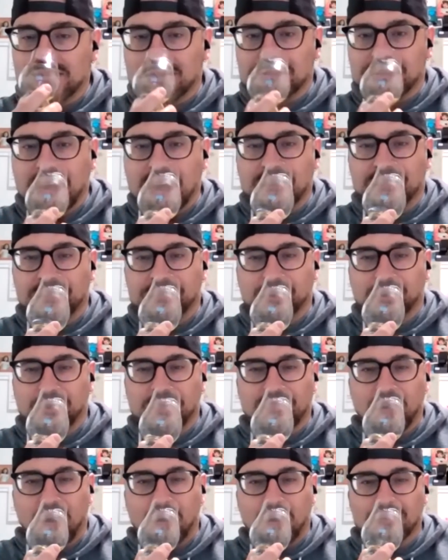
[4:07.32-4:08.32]
Does have
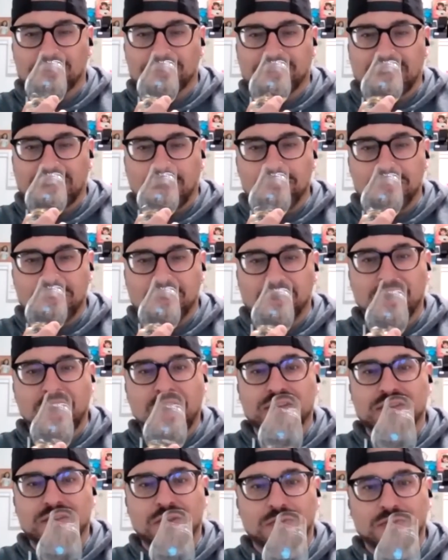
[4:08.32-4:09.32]
sort of almost like a beer
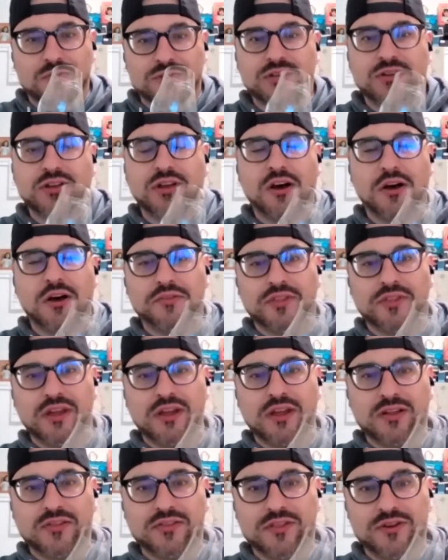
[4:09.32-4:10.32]
nut note on
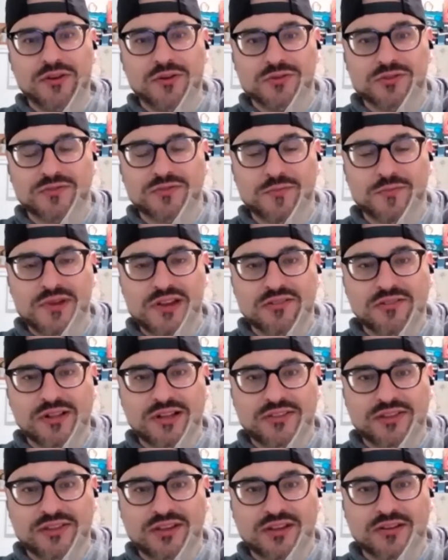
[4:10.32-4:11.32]
the, the nose for me,
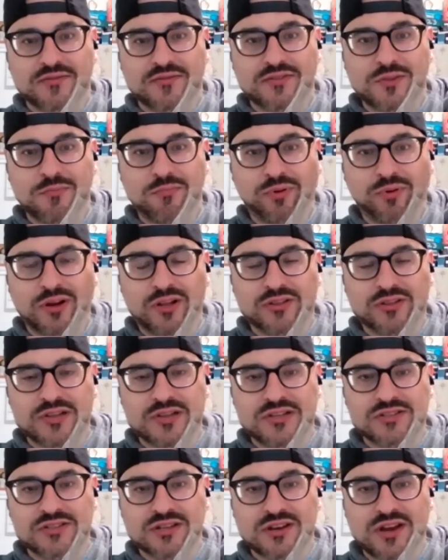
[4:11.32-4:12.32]
like the, the
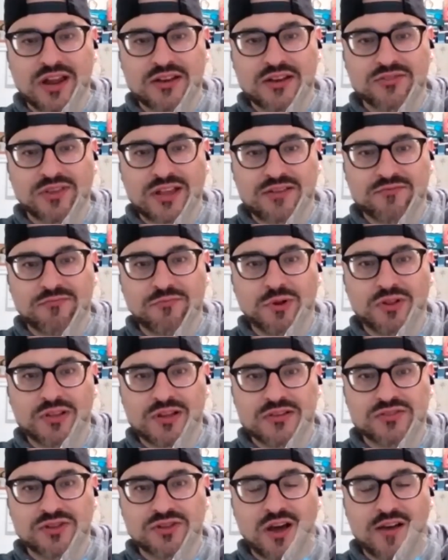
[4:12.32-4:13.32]
pralines and, and like
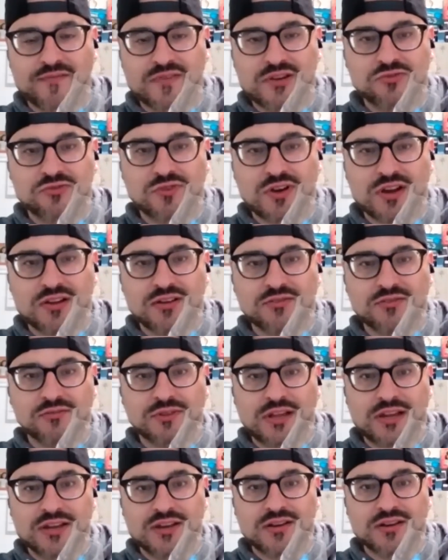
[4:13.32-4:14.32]
really toffee
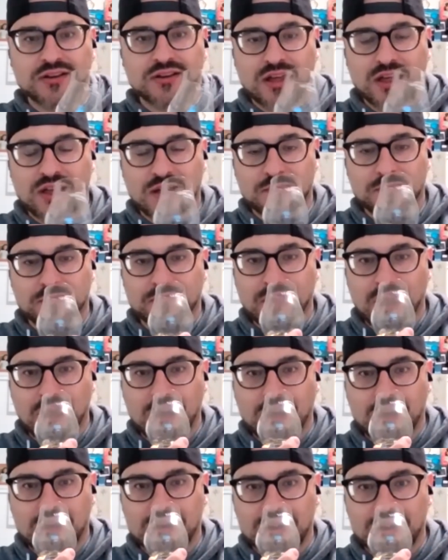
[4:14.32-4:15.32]
laden uh,
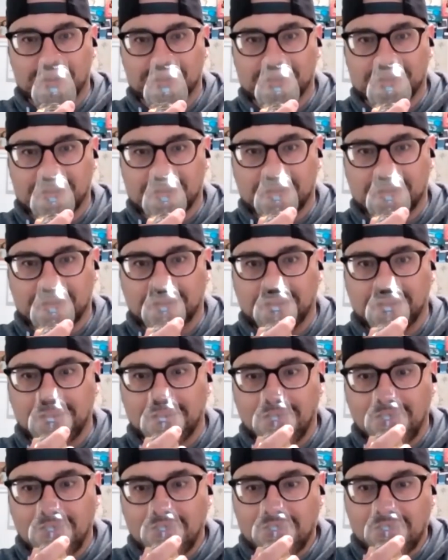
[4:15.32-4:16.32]
uh, nuts that you can get.